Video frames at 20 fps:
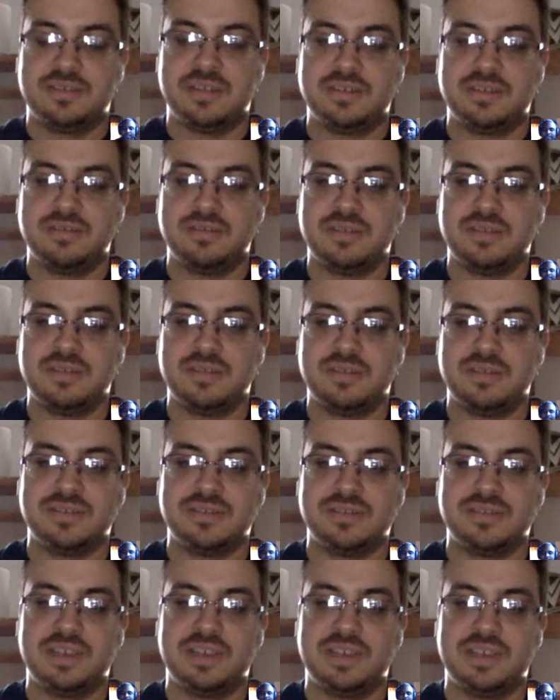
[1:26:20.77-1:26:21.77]
you guys have
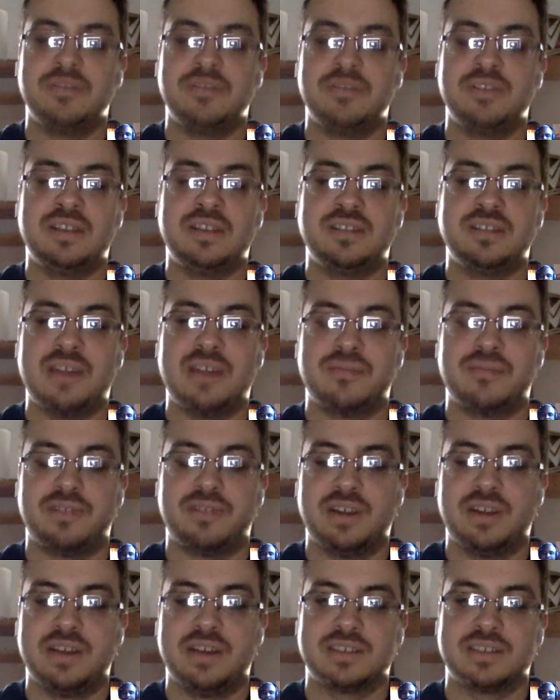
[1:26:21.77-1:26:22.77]
said, in time
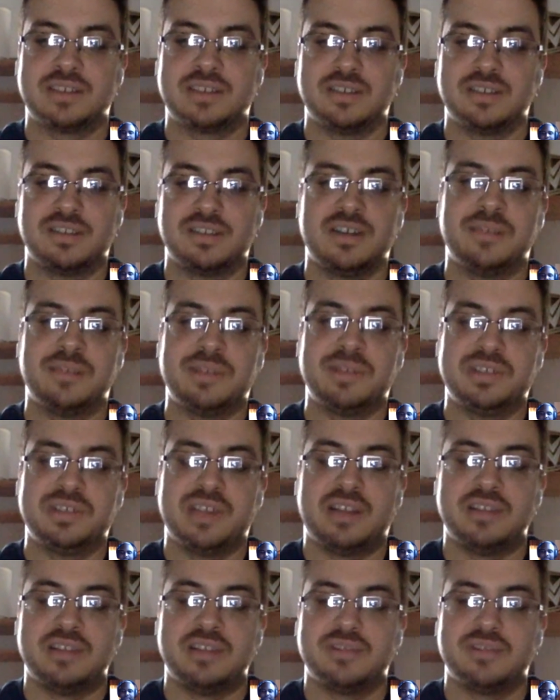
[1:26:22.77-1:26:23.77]
for Asuka to come and
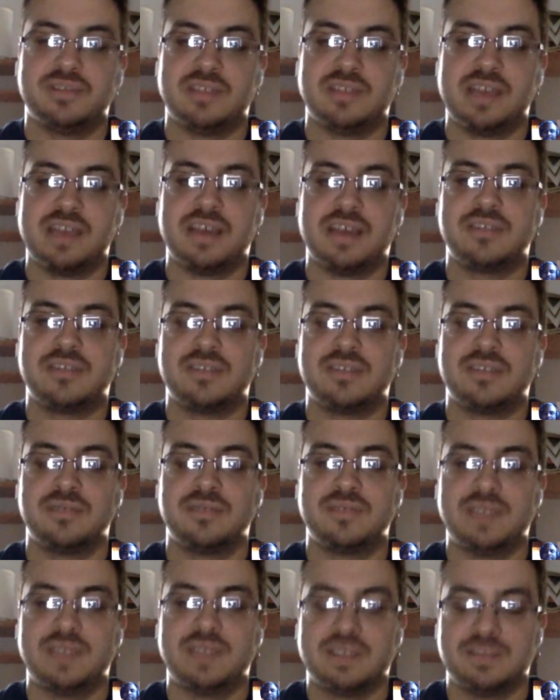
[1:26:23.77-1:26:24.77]
challenge for that. So
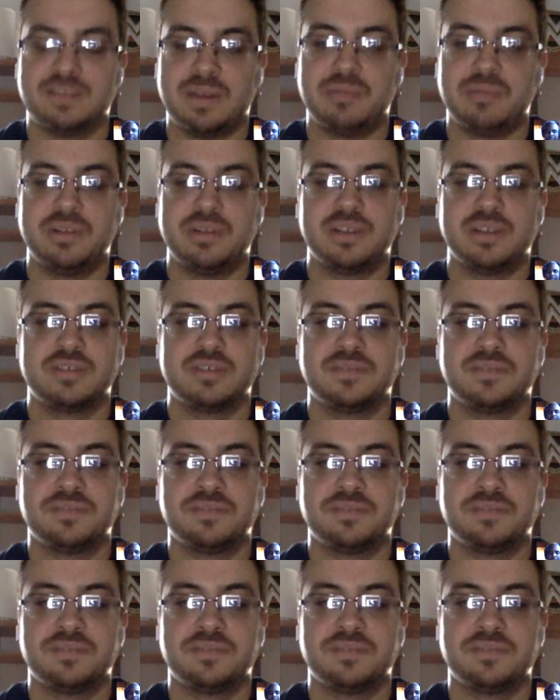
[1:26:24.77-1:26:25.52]
that's my prediction.